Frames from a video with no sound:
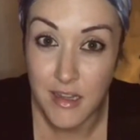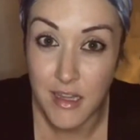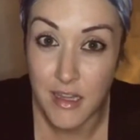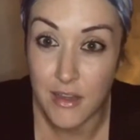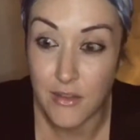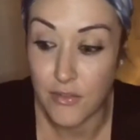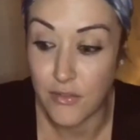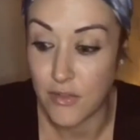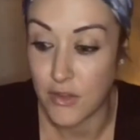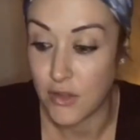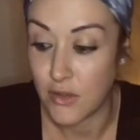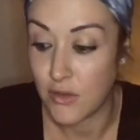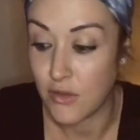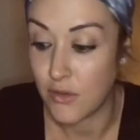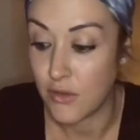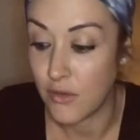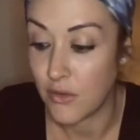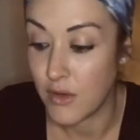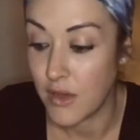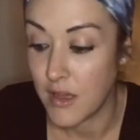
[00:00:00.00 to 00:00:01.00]
If
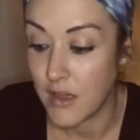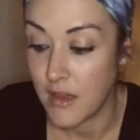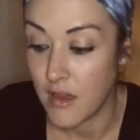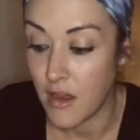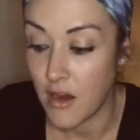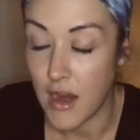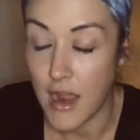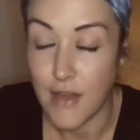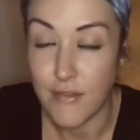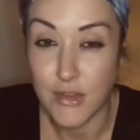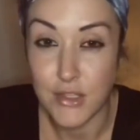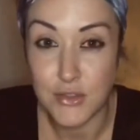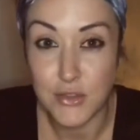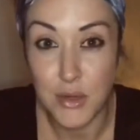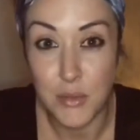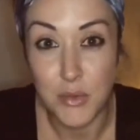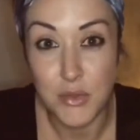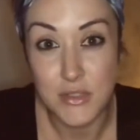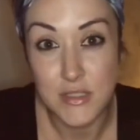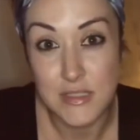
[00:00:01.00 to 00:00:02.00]
you are having
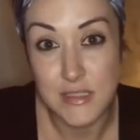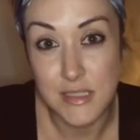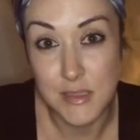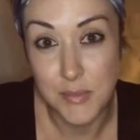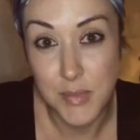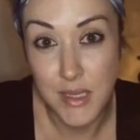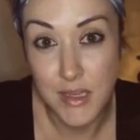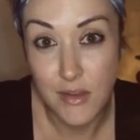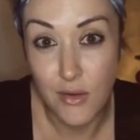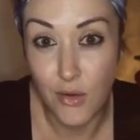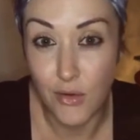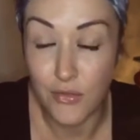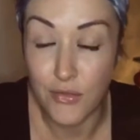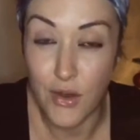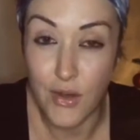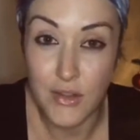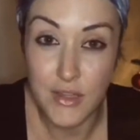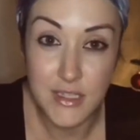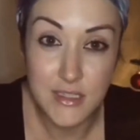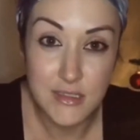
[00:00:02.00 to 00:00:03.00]
trouble sleeping or
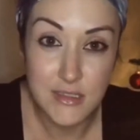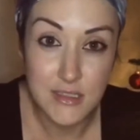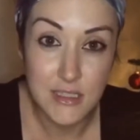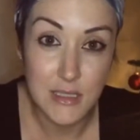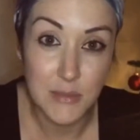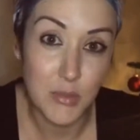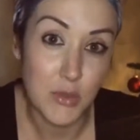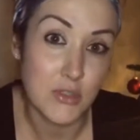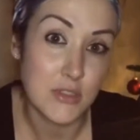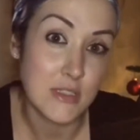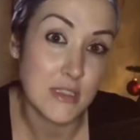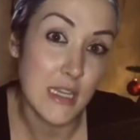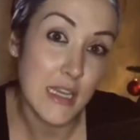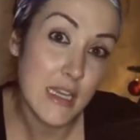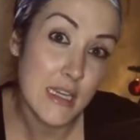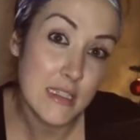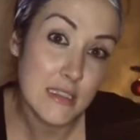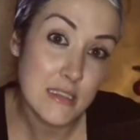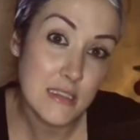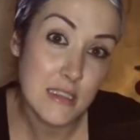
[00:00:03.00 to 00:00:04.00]
falling asleep or
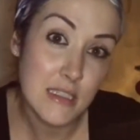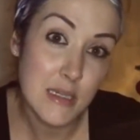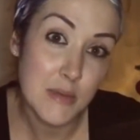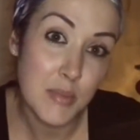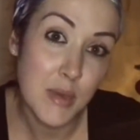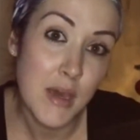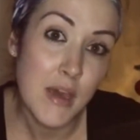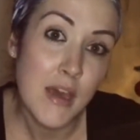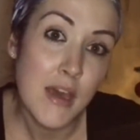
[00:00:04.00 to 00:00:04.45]
staying asleep,